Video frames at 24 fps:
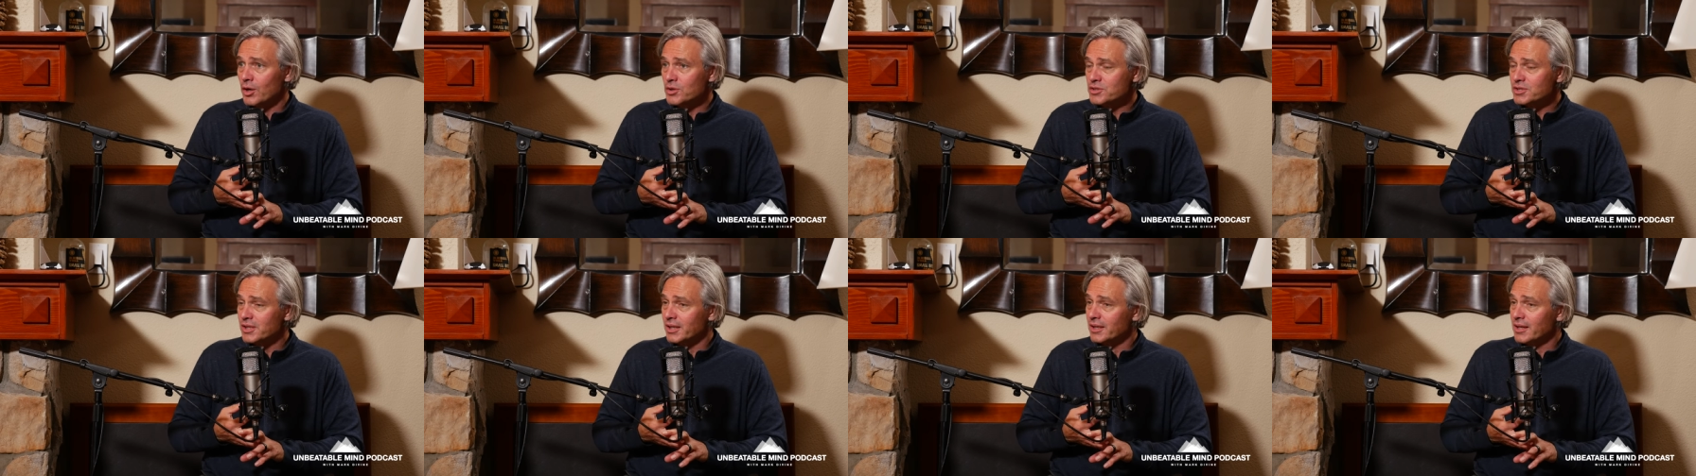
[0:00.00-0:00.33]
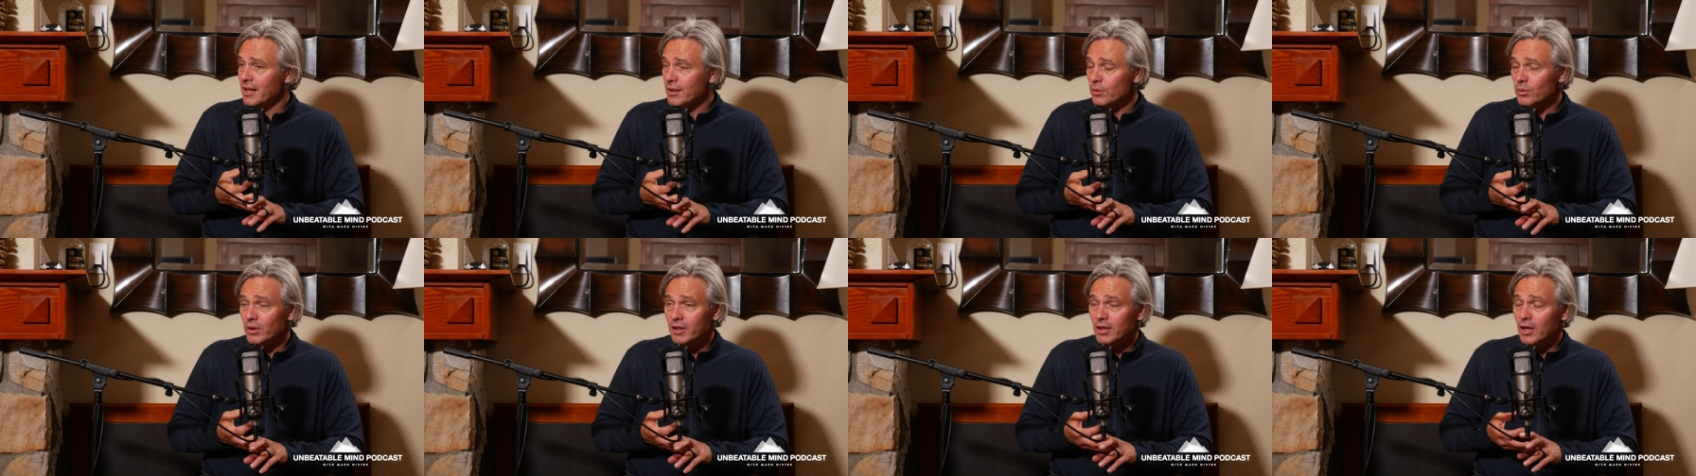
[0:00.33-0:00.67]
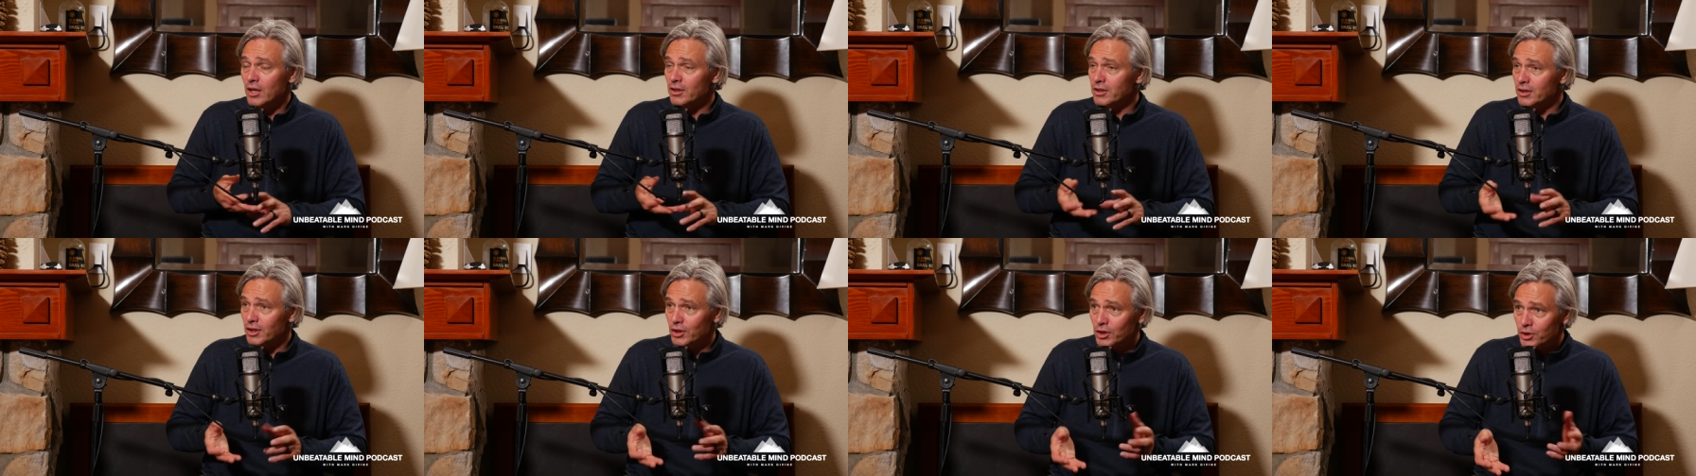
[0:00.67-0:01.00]
hosting another one
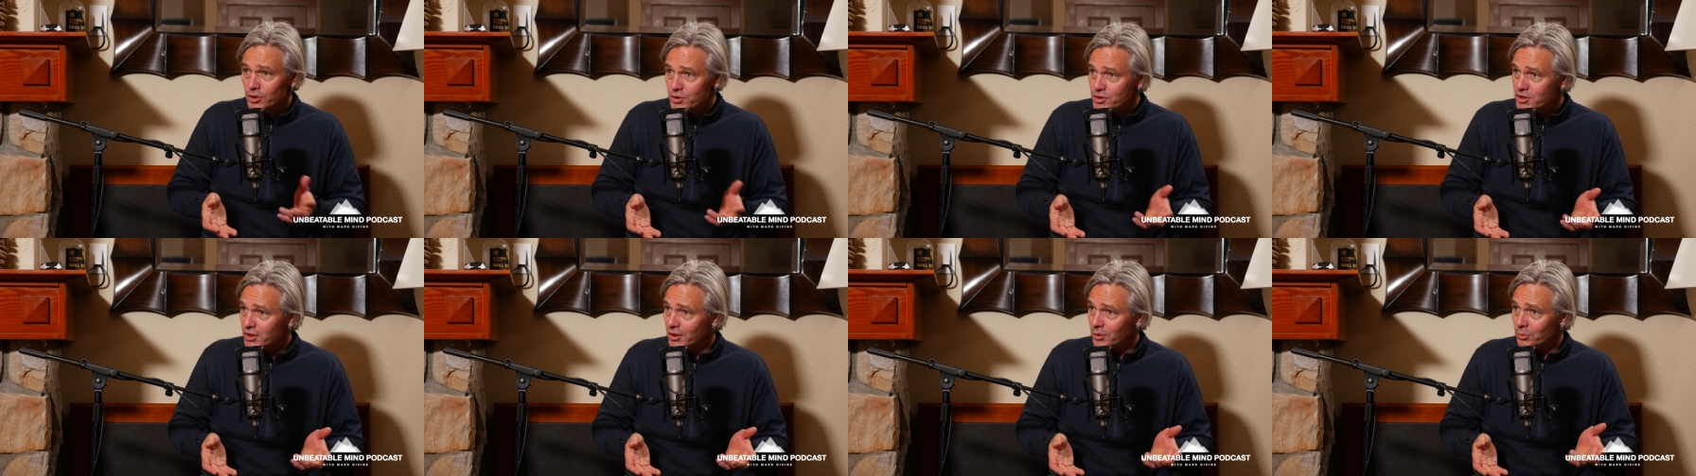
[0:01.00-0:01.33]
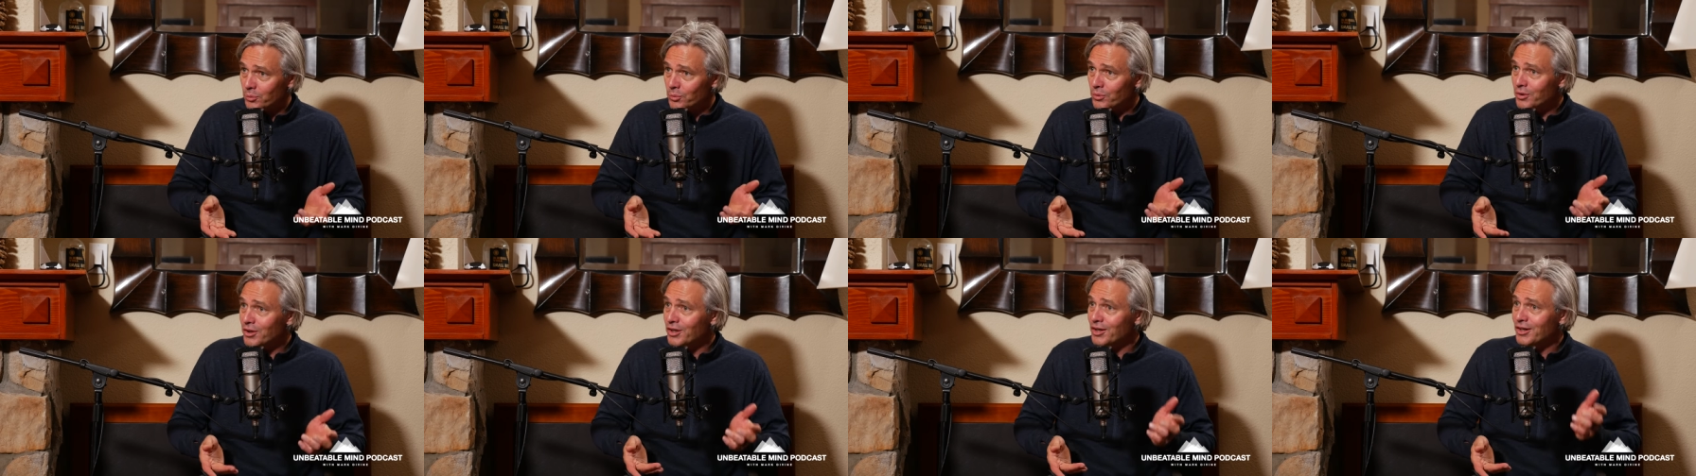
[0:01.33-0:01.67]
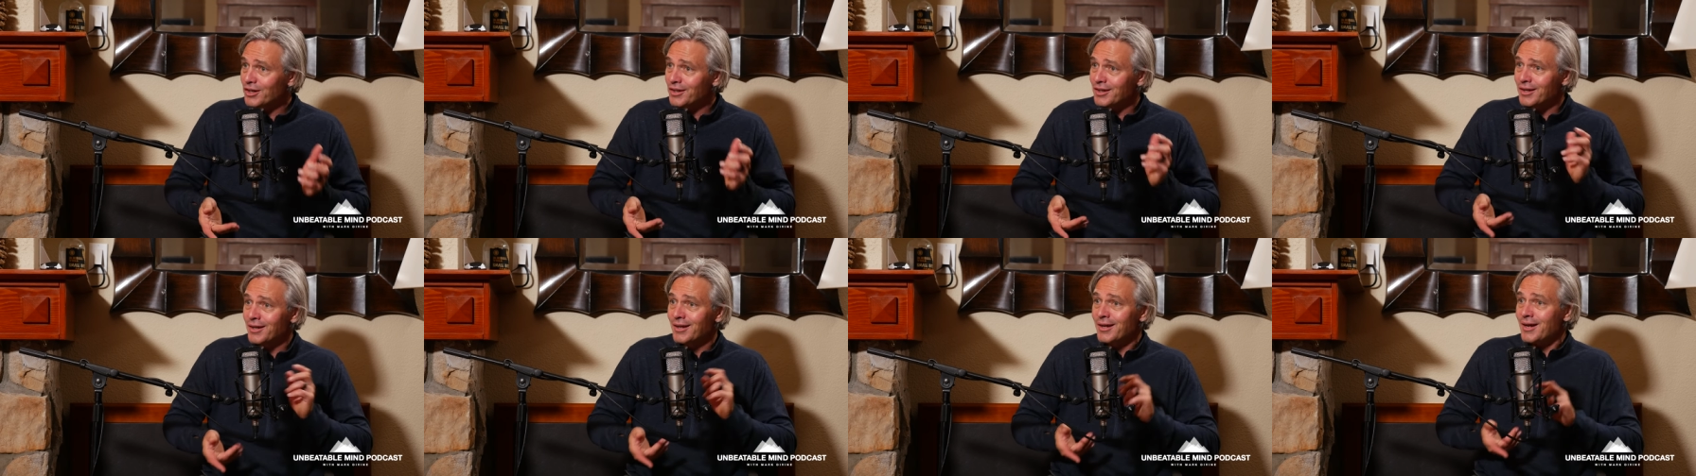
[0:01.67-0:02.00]
called Inclusion at
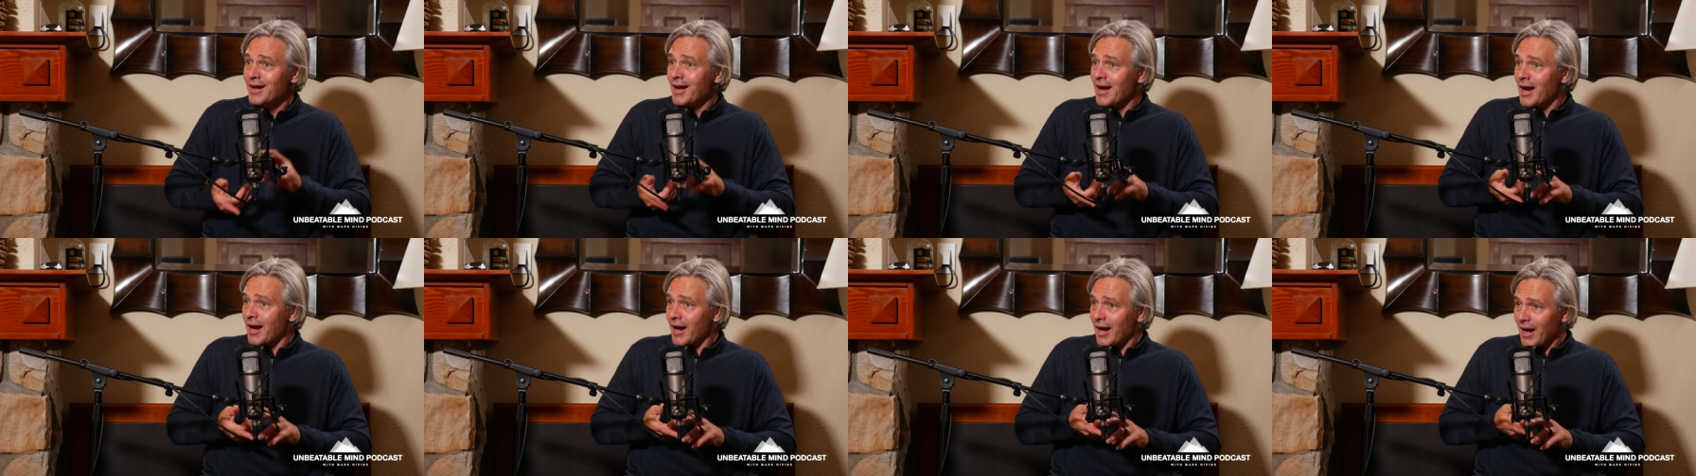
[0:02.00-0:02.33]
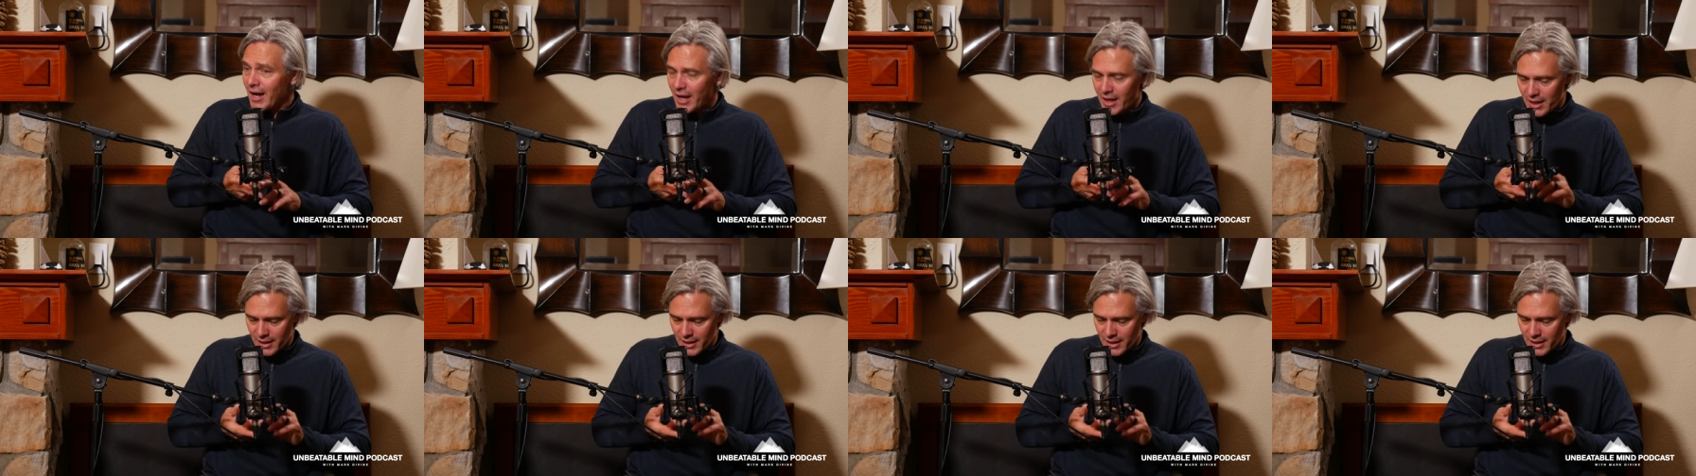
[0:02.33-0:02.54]
Work. Nice.